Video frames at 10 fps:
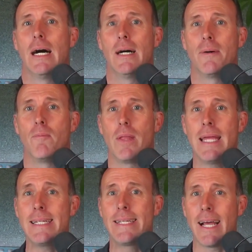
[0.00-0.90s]

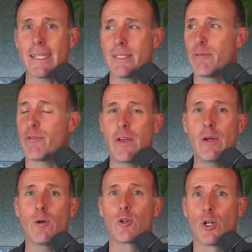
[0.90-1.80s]
It doesn't
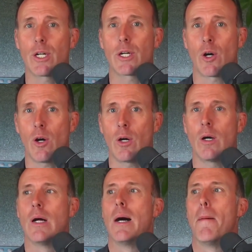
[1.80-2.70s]
feel good at
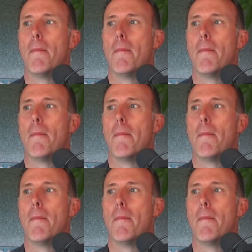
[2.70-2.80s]
all.